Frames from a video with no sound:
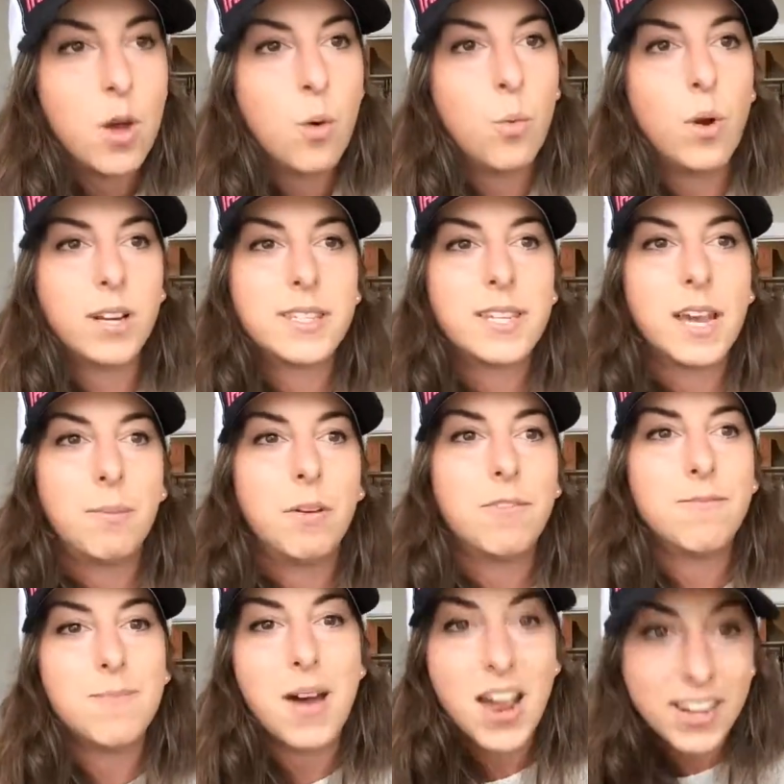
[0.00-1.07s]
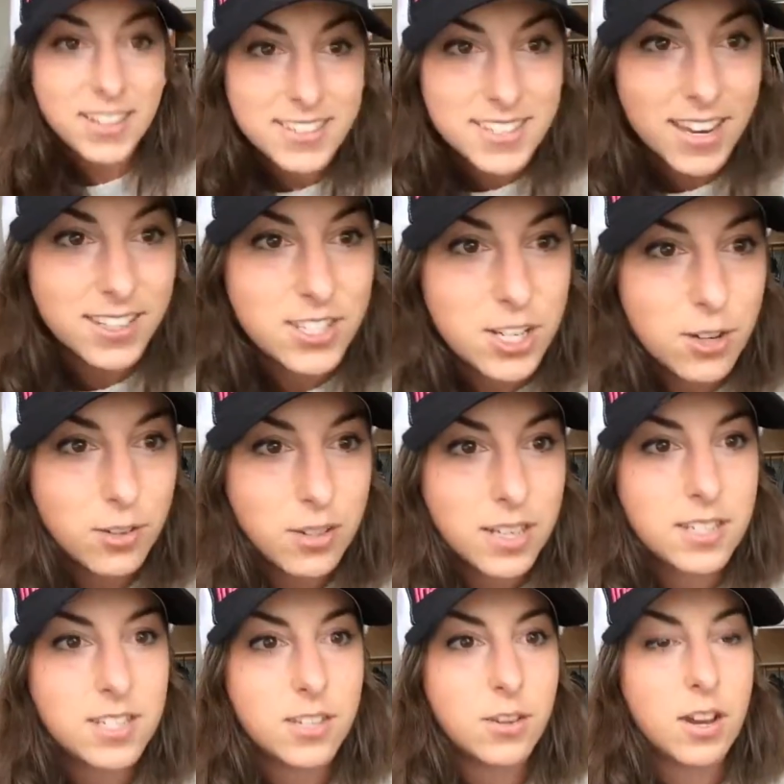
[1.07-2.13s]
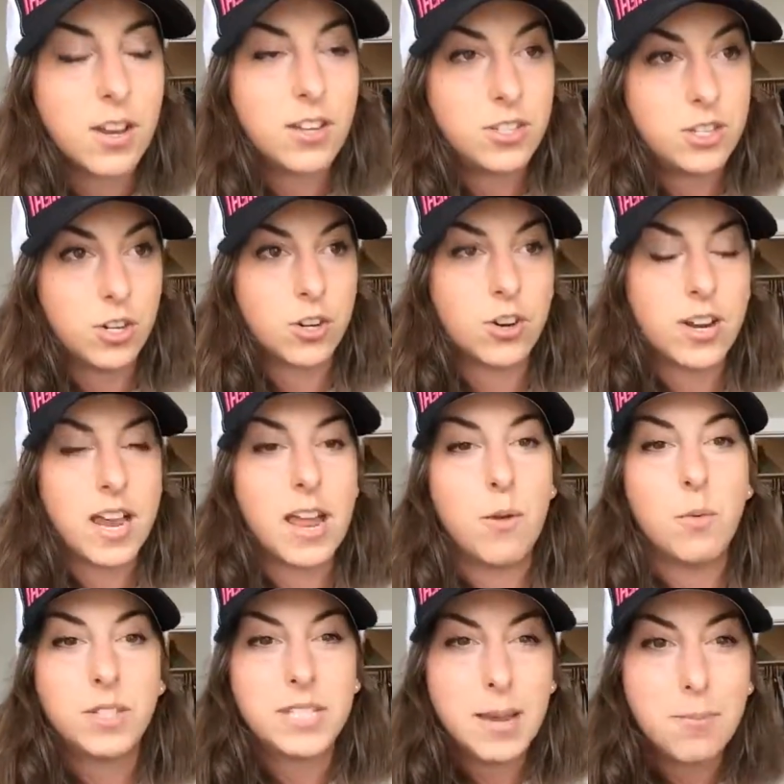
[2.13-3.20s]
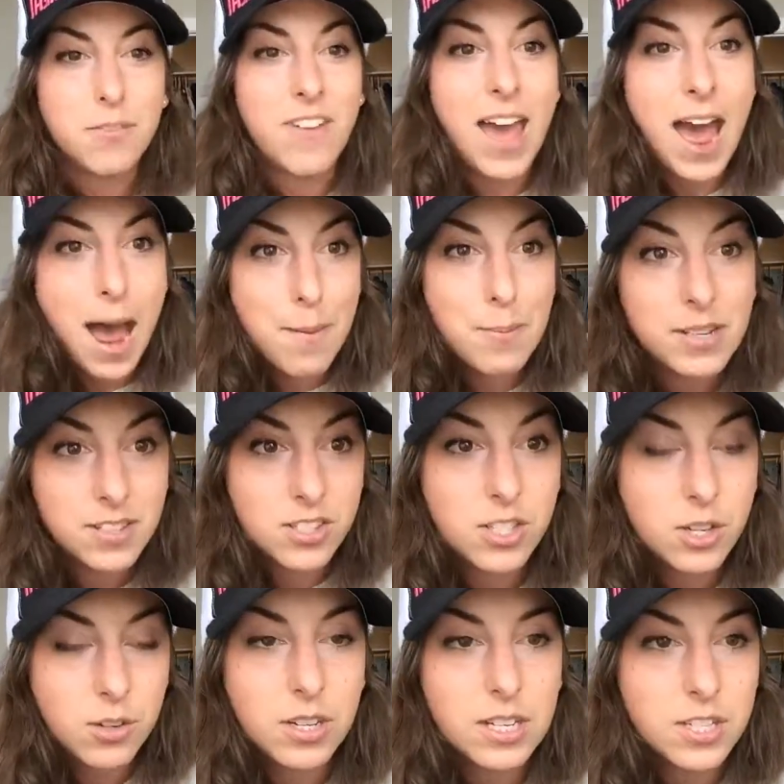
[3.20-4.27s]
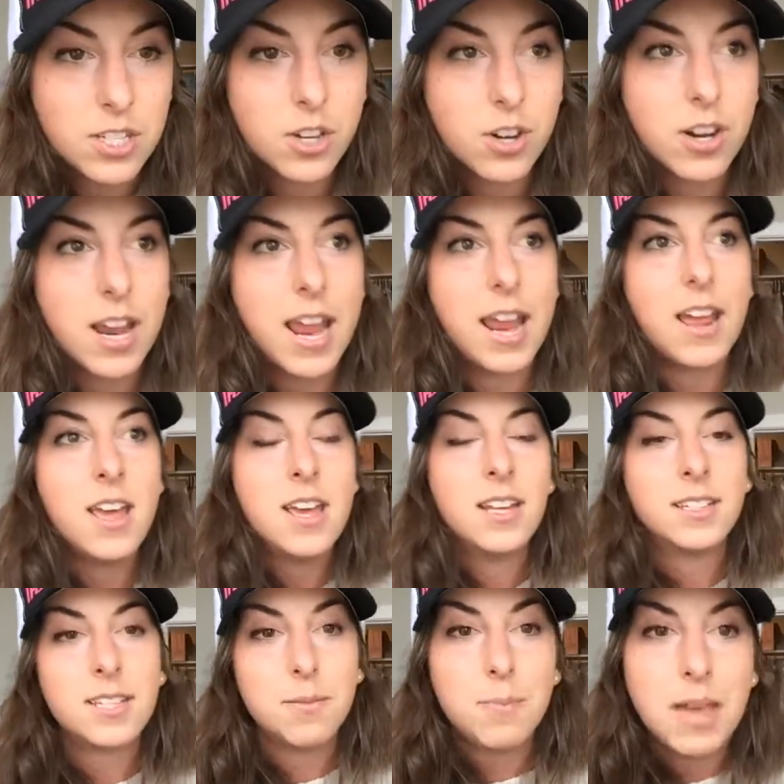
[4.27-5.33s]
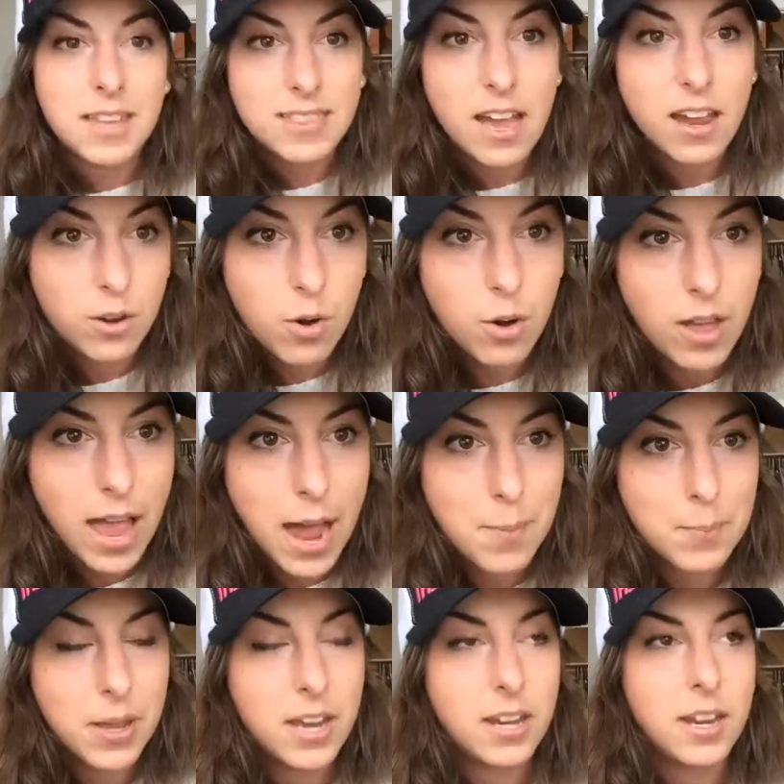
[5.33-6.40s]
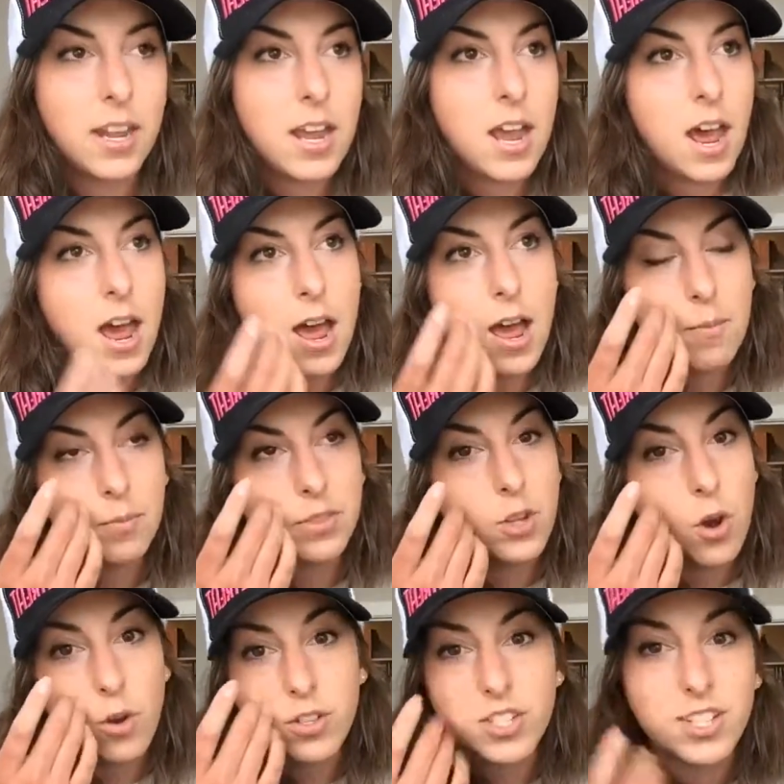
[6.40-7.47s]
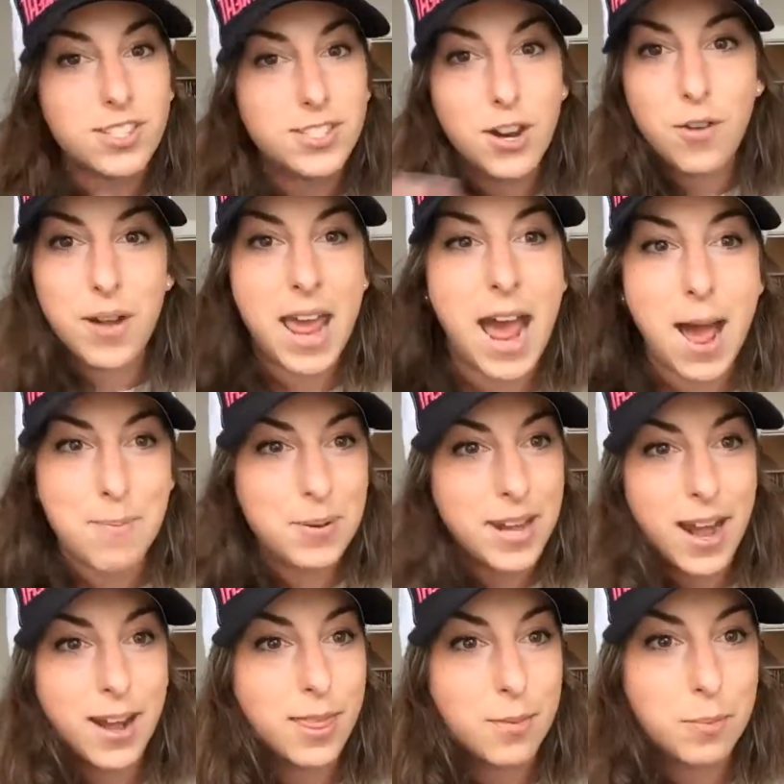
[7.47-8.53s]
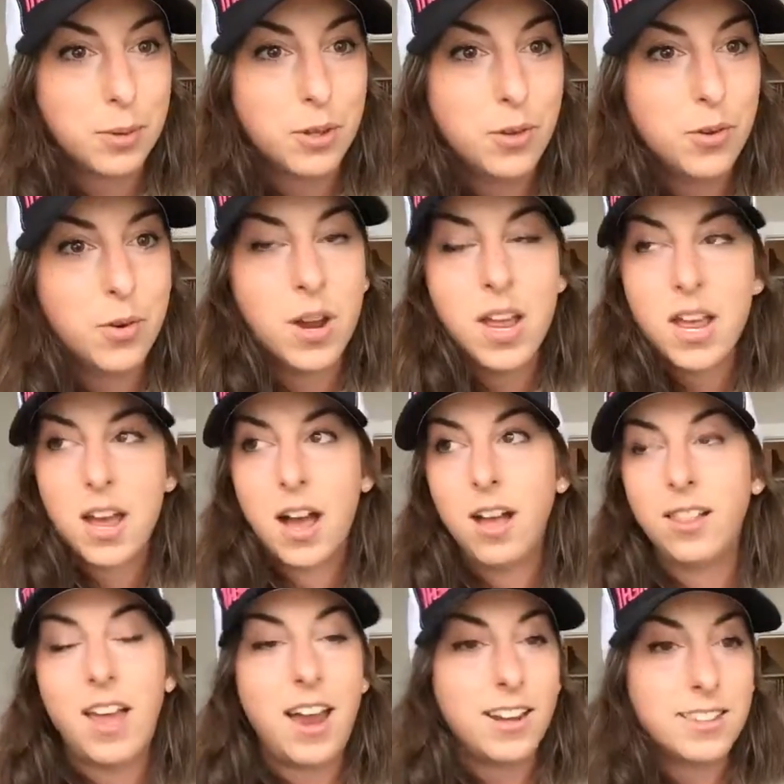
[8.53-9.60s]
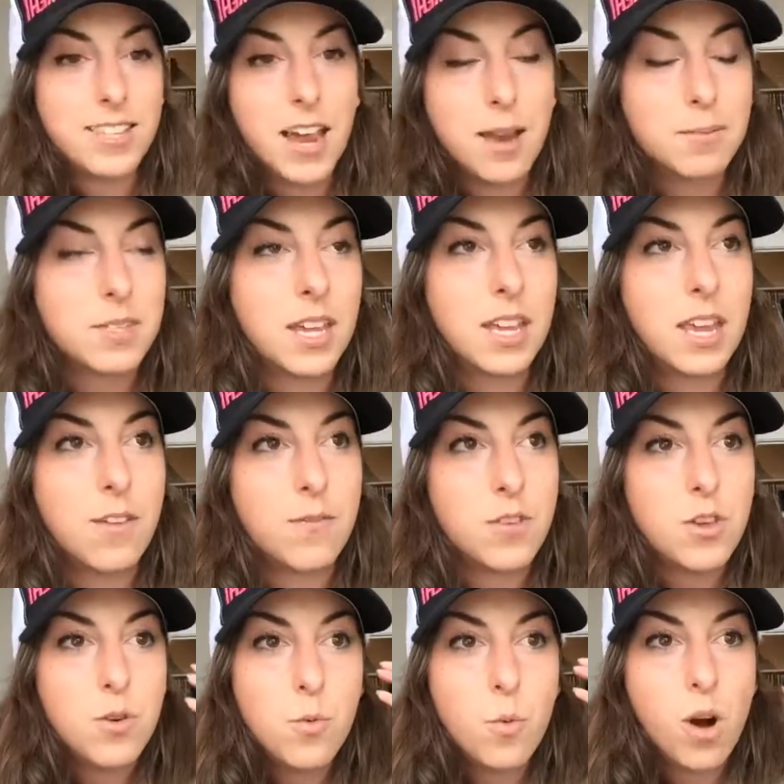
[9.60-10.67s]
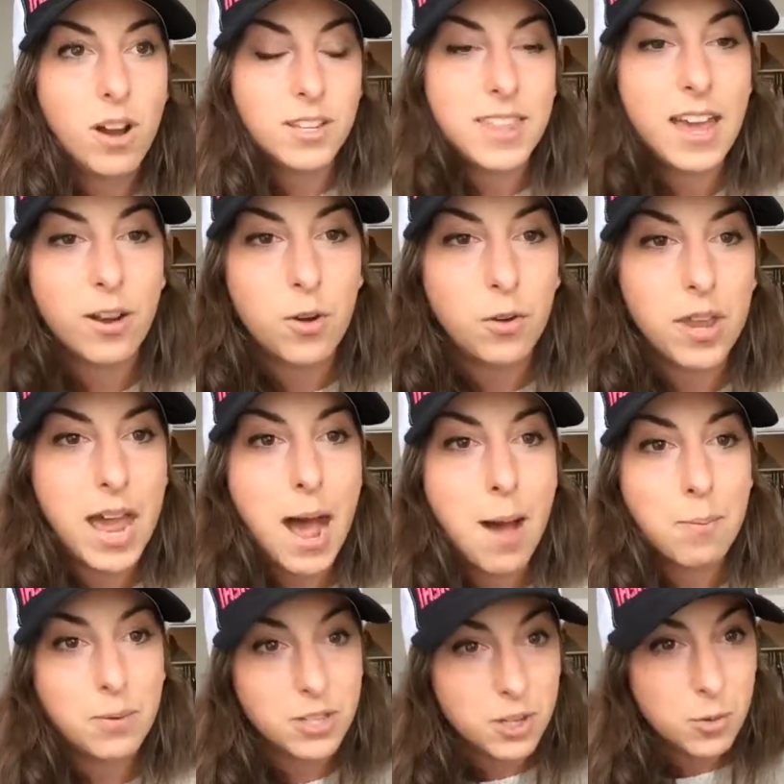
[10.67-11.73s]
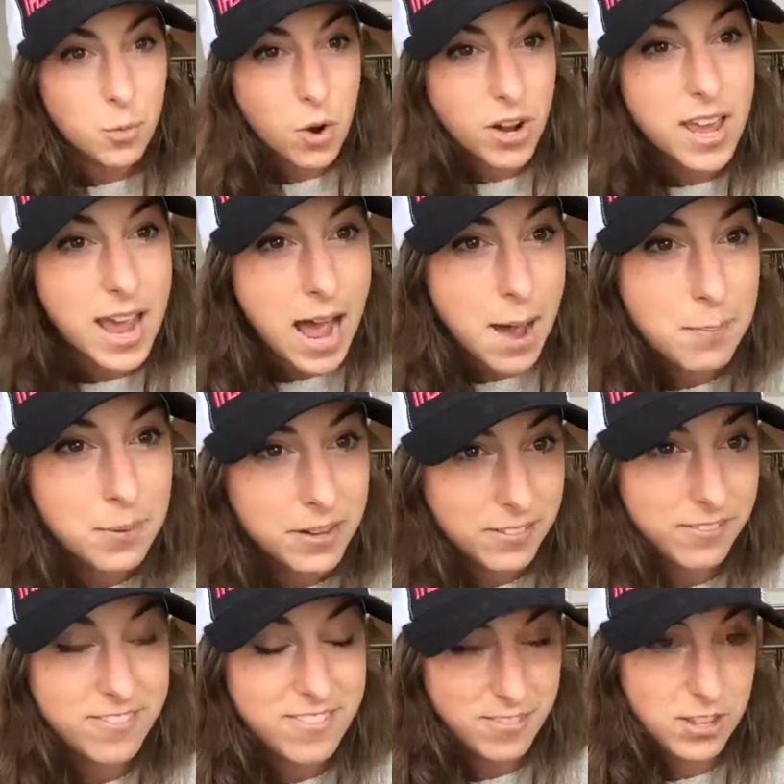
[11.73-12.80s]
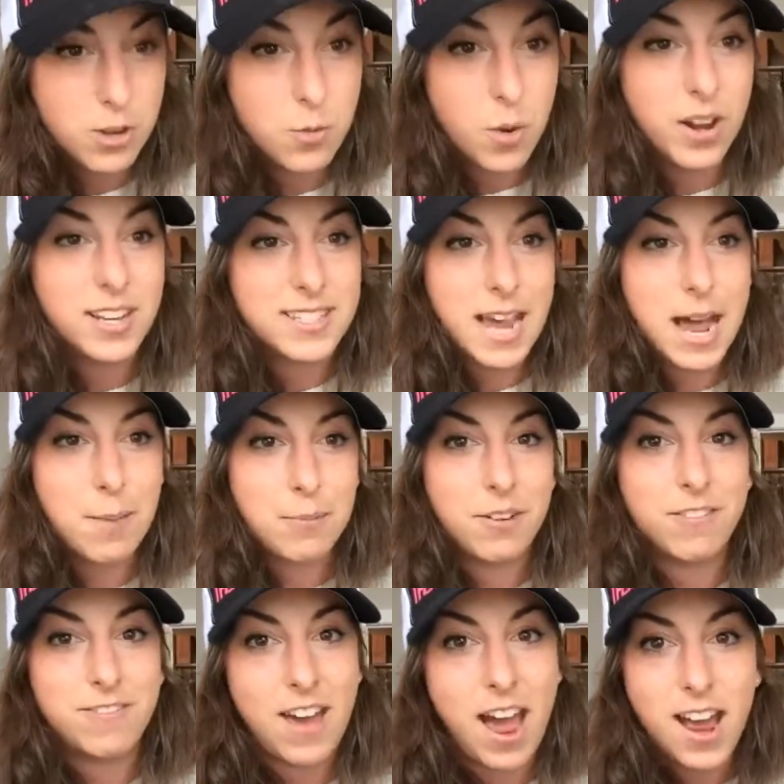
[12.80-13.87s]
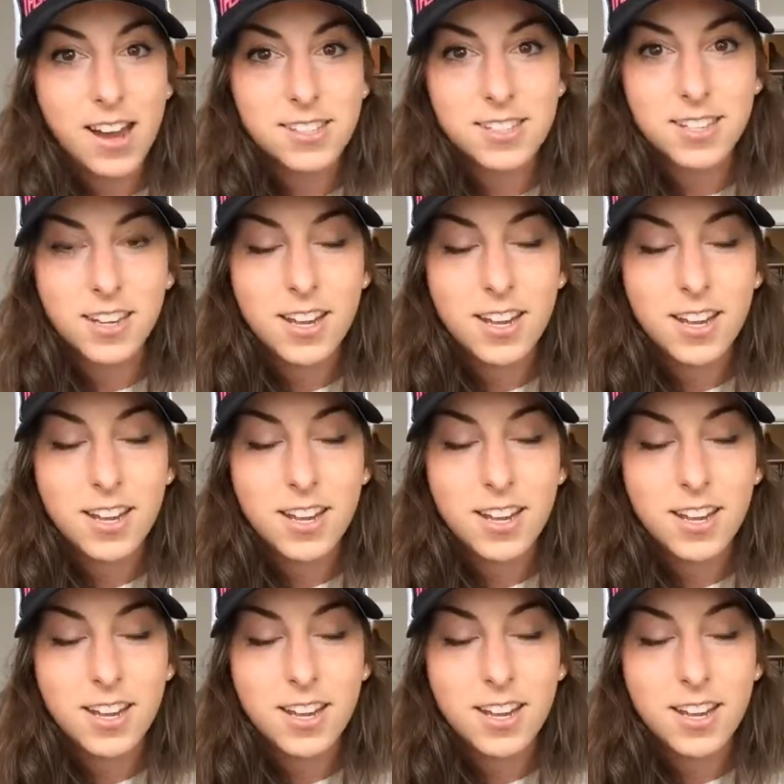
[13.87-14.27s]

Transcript: What type of mindset do you need to create? What type of habits do you need to create to make that goal happen? Goals just don't happen out of the blue. A lot of times, like, if you want that goal to happen, you want it to happen fast,